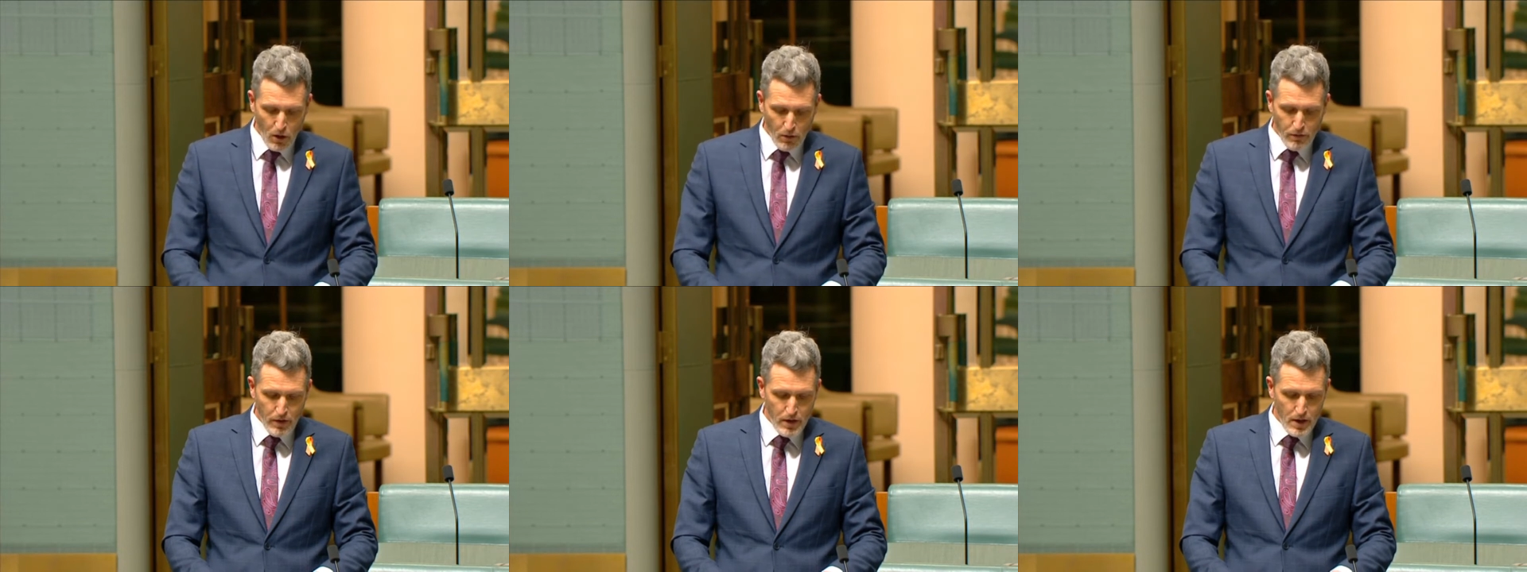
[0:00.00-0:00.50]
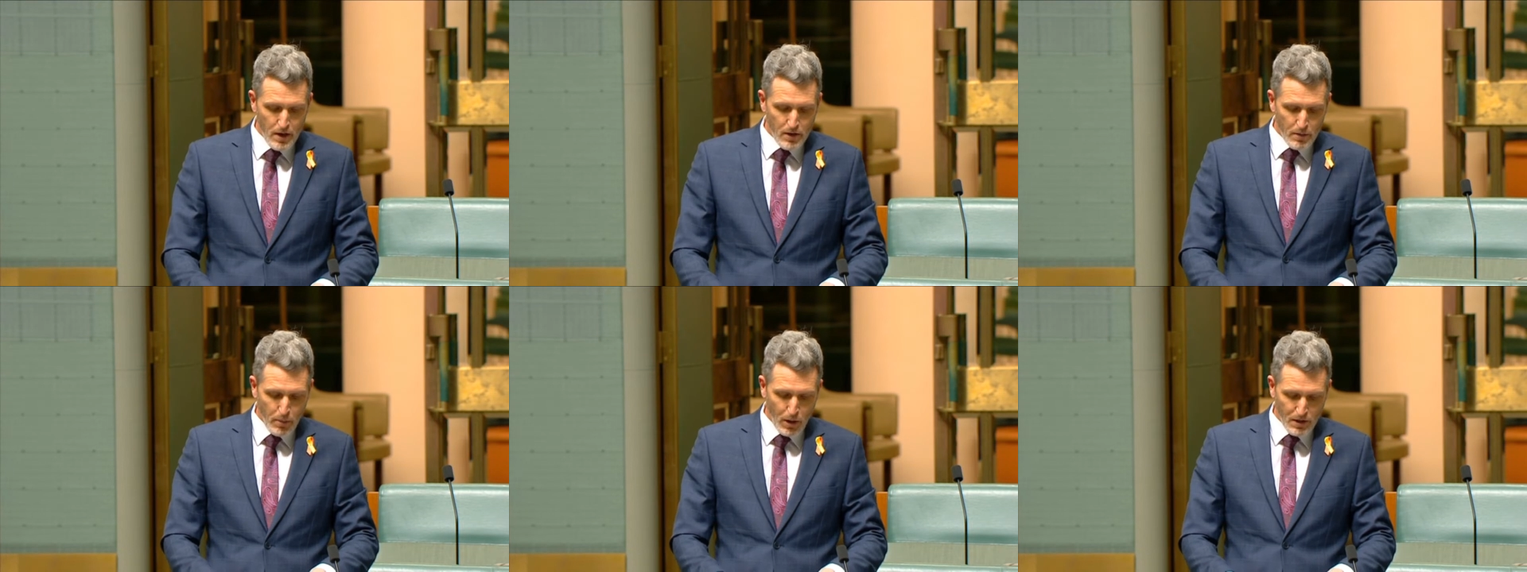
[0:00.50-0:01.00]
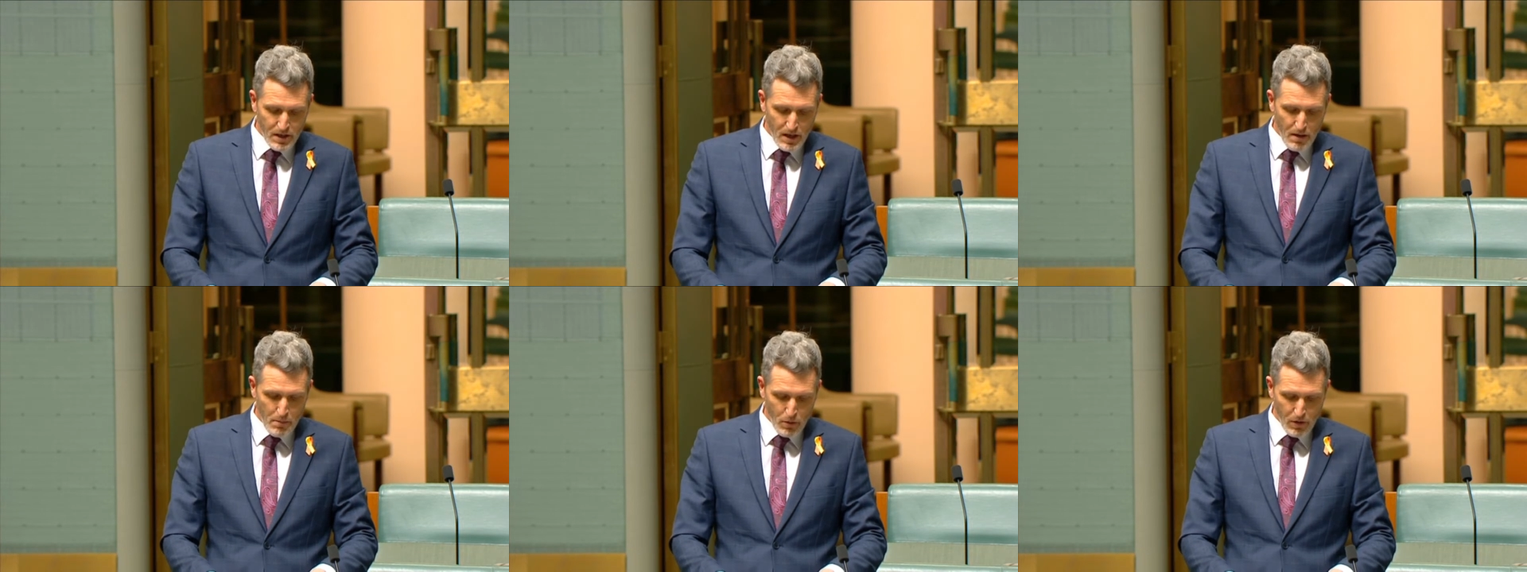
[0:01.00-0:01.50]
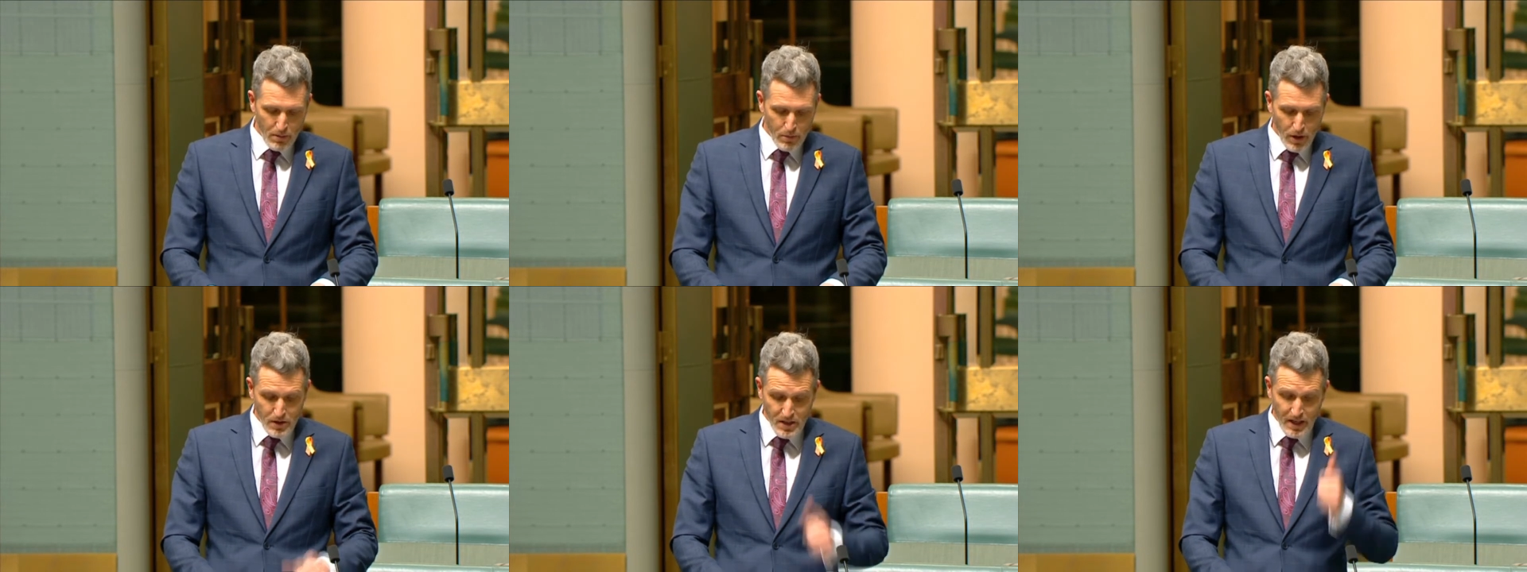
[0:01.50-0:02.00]
of the policy building
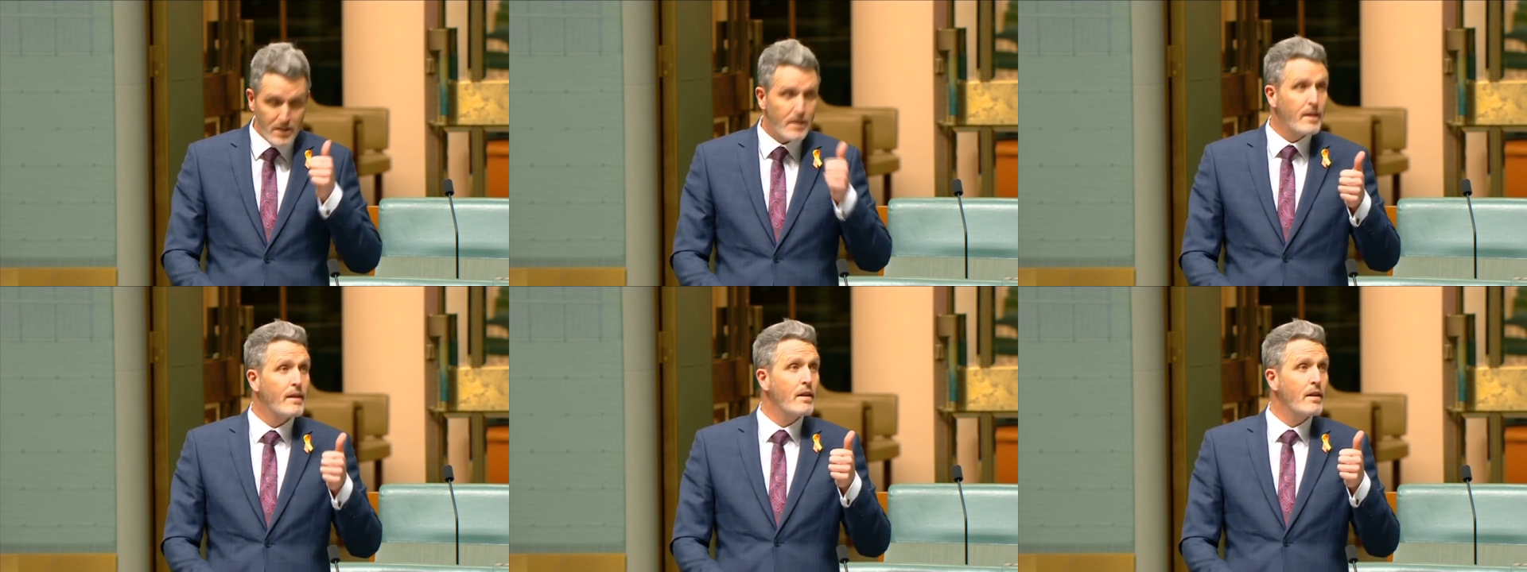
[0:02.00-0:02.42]
process.